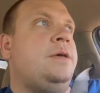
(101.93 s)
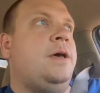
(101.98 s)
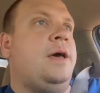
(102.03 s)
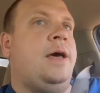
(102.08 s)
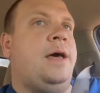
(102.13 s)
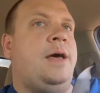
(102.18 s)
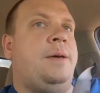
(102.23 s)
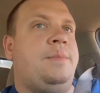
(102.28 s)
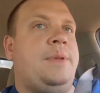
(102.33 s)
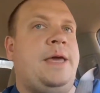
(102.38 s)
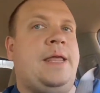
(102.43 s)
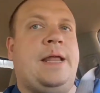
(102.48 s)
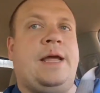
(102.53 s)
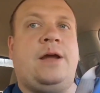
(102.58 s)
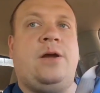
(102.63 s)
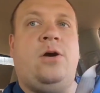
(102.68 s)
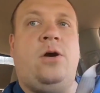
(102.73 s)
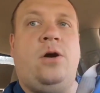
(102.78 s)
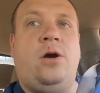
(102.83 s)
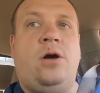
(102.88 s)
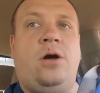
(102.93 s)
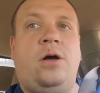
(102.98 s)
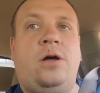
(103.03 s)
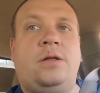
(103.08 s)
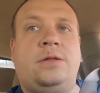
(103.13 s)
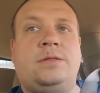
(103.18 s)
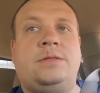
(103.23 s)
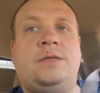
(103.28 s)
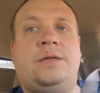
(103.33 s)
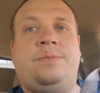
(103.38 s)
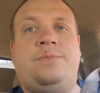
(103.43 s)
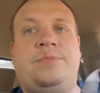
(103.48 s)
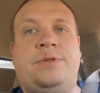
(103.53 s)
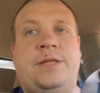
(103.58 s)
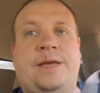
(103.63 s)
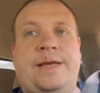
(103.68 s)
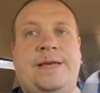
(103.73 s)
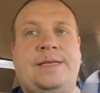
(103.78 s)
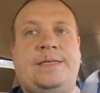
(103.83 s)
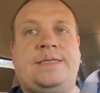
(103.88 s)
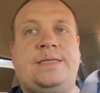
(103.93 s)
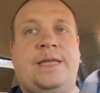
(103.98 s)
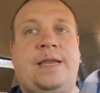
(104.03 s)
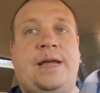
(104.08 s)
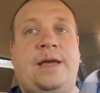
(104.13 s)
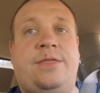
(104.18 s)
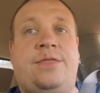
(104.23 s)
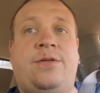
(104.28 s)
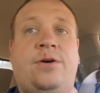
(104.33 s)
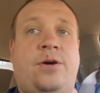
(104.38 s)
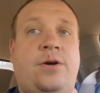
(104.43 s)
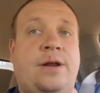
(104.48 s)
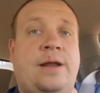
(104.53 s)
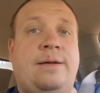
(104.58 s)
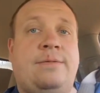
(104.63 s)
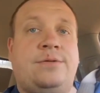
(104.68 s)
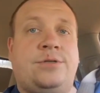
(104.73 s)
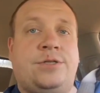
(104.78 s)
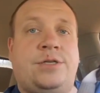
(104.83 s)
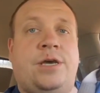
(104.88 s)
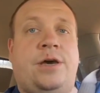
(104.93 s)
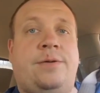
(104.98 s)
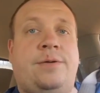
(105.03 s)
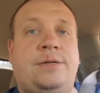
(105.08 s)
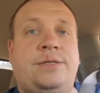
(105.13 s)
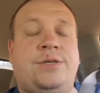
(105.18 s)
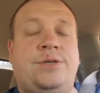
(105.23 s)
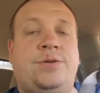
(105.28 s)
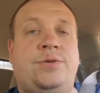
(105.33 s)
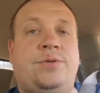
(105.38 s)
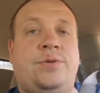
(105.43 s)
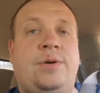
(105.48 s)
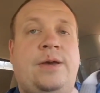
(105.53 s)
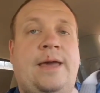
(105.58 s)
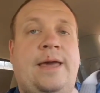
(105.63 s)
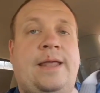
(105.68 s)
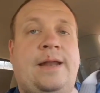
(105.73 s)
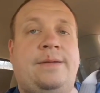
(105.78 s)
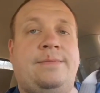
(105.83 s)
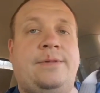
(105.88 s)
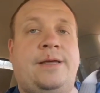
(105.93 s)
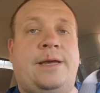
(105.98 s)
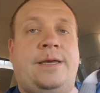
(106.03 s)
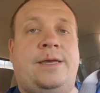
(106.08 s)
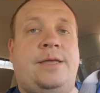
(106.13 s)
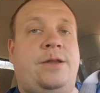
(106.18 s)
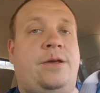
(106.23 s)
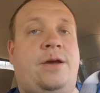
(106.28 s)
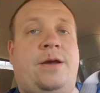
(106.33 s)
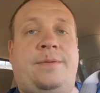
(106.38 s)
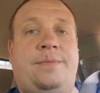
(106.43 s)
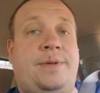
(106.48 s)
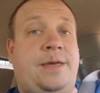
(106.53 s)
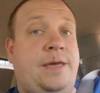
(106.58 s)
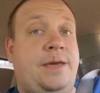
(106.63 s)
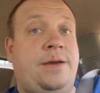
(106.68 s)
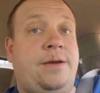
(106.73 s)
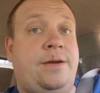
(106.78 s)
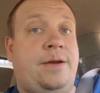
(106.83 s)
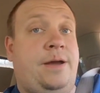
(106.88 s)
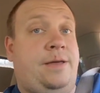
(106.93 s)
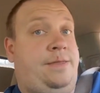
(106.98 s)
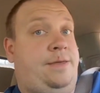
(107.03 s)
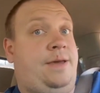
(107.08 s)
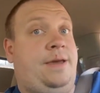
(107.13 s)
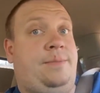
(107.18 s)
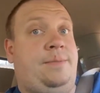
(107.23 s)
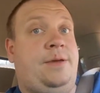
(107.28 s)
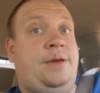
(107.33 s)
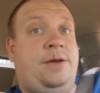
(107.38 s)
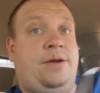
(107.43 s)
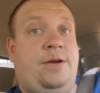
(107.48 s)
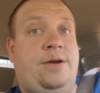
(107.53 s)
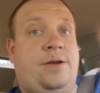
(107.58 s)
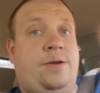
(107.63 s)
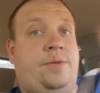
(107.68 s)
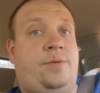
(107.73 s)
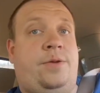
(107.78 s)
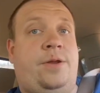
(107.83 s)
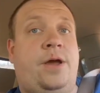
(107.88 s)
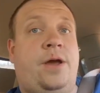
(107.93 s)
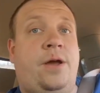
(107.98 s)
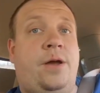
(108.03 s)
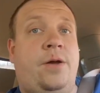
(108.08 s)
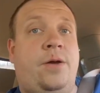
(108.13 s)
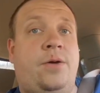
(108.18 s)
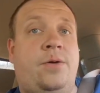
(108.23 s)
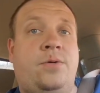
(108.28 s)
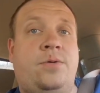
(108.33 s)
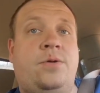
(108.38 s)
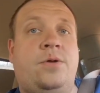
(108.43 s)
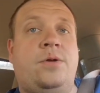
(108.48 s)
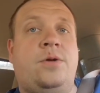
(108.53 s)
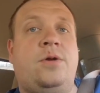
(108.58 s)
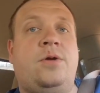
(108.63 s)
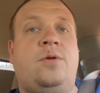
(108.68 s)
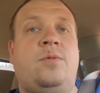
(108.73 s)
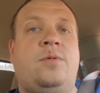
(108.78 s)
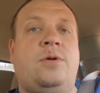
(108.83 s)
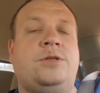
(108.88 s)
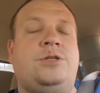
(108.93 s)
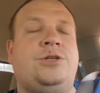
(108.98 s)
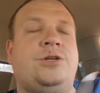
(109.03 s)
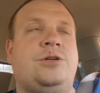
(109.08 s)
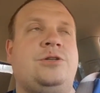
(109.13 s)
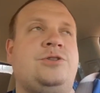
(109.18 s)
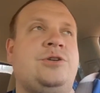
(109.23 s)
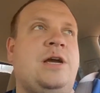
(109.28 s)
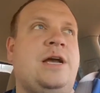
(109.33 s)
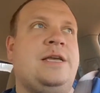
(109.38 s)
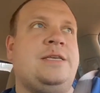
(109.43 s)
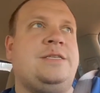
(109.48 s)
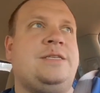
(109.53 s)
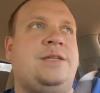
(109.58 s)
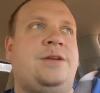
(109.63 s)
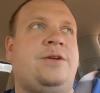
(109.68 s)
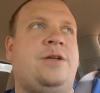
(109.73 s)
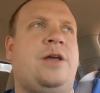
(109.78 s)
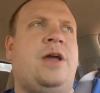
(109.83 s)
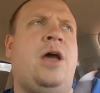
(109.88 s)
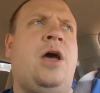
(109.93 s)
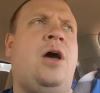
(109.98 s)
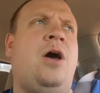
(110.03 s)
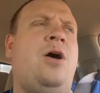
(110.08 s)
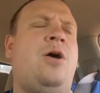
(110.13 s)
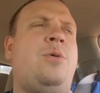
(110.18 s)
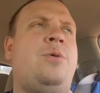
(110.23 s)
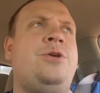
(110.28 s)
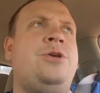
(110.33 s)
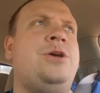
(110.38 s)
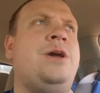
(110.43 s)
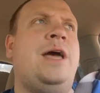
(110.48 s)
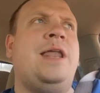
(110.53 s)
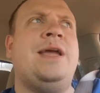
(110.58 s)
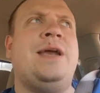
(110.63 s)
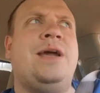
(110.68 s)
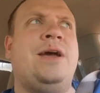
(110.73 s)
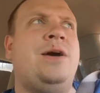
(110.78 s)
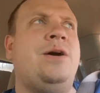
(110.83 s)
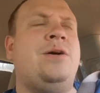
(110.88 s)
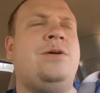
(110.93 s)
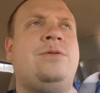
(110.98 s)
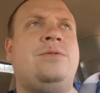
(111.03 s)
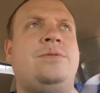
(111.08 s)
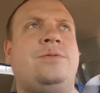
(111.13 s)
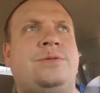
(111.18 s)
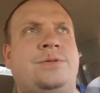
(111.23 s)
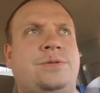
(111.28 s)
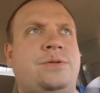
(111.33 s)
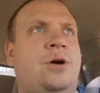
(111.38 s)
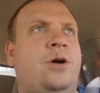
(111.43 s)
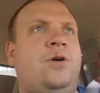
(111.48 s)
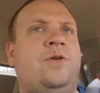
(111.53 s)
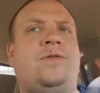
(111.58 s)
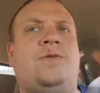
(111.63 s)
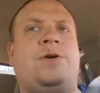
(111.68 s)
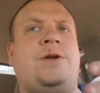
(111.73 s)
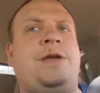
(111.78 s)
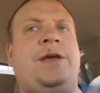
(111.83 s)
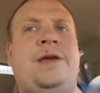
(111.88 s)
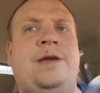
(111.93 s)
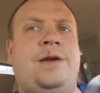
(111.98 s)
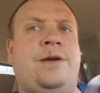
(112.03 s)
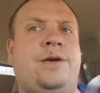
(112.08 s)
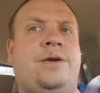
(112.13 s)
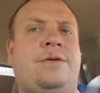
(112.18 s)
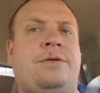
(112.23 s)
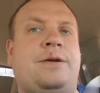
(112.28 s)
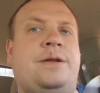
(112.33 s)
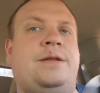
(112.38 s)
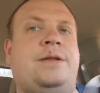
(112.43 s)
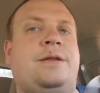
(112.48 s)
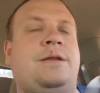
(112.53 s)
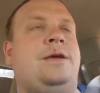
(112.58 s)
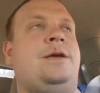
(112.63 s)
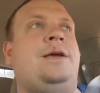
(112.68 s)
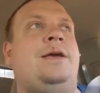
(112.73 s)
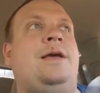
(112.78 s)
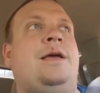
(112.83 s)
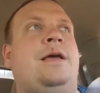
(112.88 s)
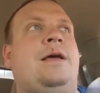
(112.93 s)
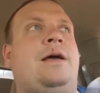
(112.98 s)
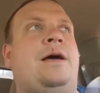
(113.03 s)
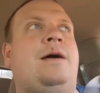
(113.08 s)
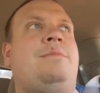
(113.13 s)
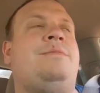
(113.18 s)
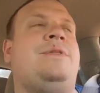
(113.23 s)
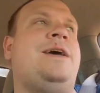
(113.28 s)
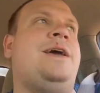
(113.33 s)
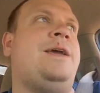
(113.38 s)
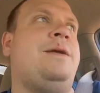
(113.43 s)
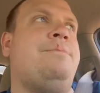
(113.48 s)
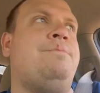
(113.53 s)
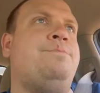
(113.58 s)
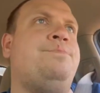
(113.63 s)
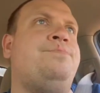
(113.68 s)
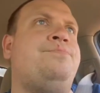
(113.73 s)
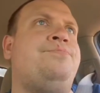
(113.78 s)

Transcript: And I called the place that I thought I was going to, and I'm like, I'm here. I think I'm here. I don't know. What's your address? And they're like, oh, well, you got to go over here. And I'm like,